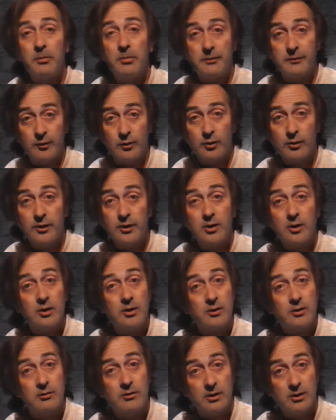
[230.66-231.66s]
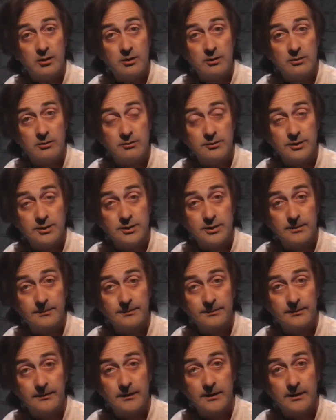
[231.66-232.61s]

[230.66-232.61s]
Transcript: before the cock crows,